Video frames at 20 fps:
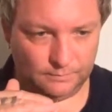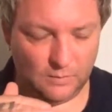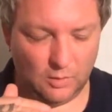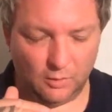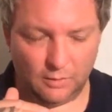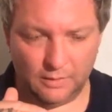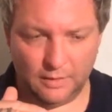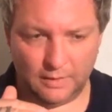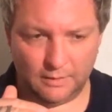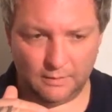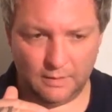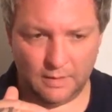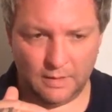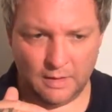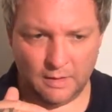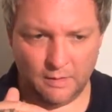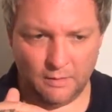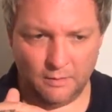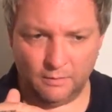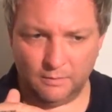Or like,
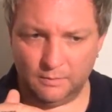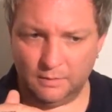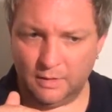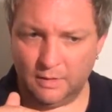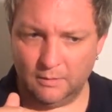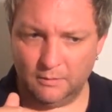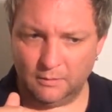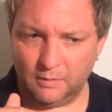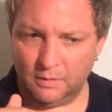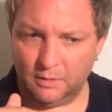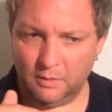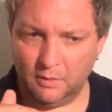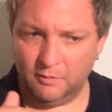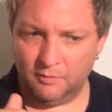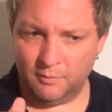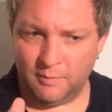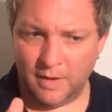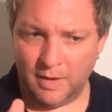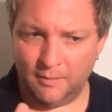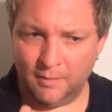no,
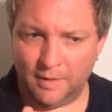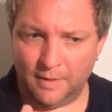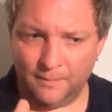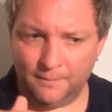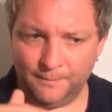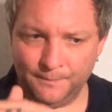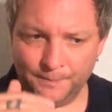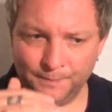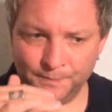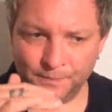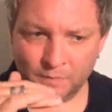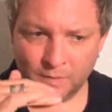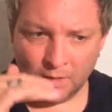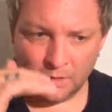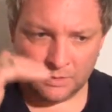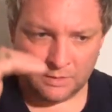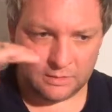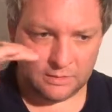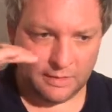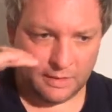clove maybe.
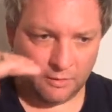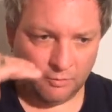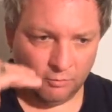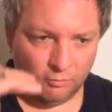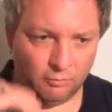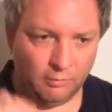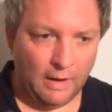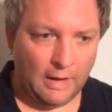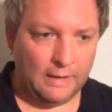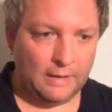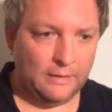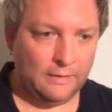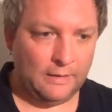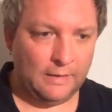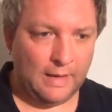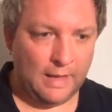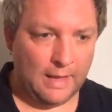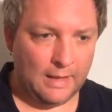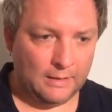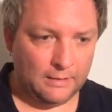Just like right at
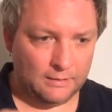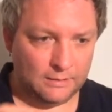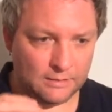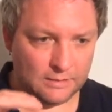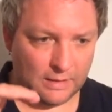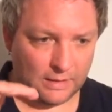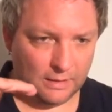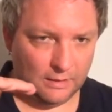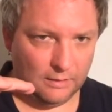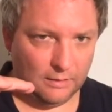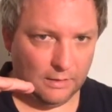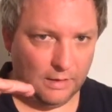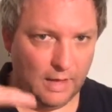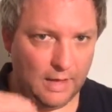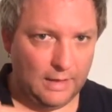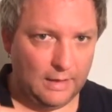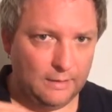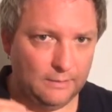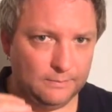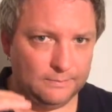the end, just like a
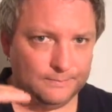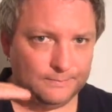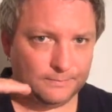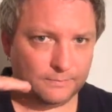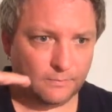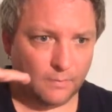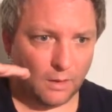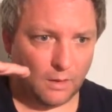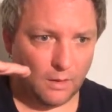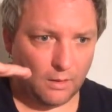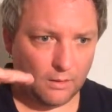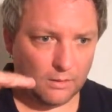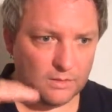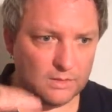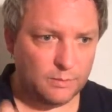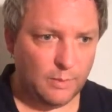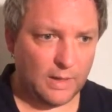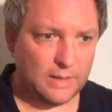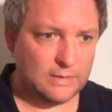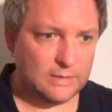light
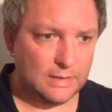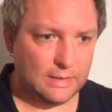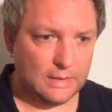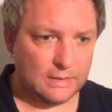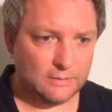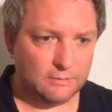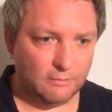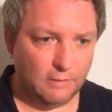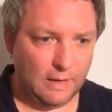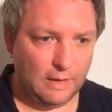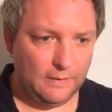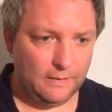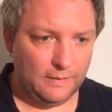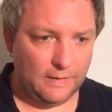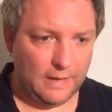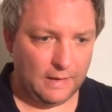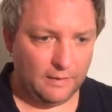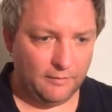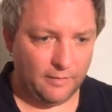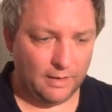spiciness right at
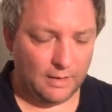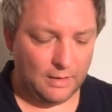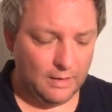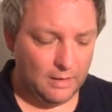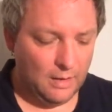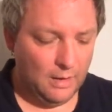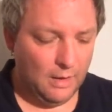the end of it.